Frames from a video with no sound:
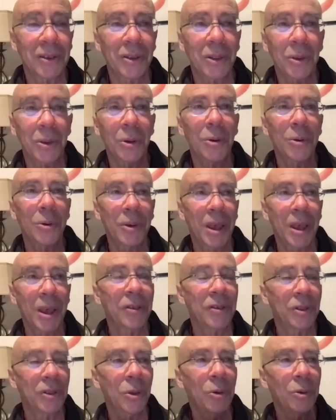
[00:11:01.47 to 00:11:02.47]
though
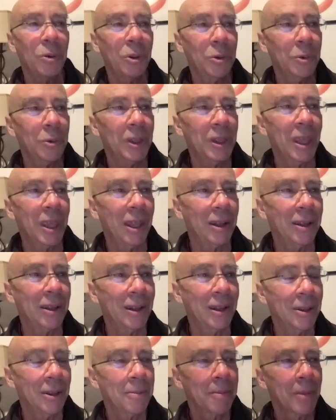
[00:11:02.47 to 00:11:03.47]
you would
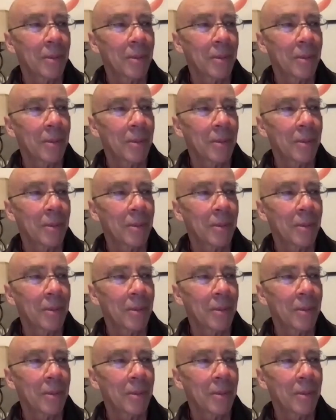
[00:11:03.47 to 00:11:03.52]
then